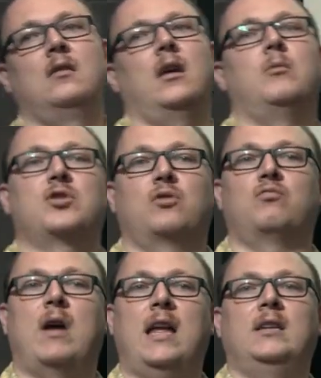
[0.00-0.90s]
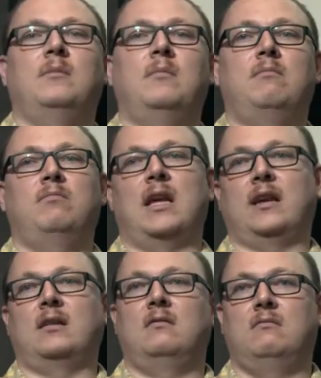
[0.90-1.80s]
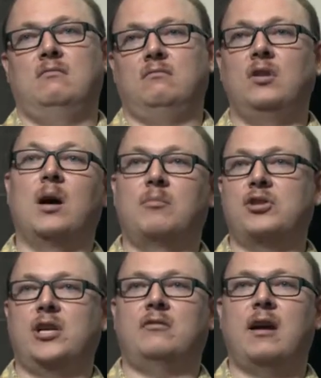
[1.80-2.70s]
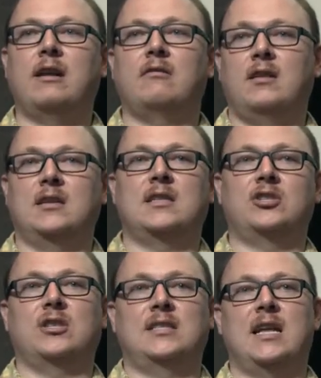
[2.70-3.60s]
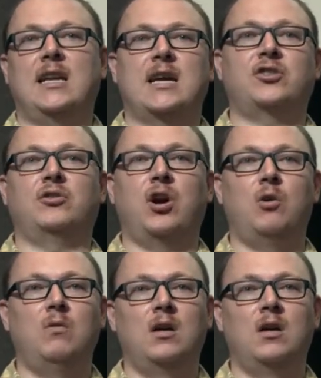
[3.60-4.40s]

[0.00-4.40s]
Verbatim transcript: It was a random like number generator that essentially said yes or no.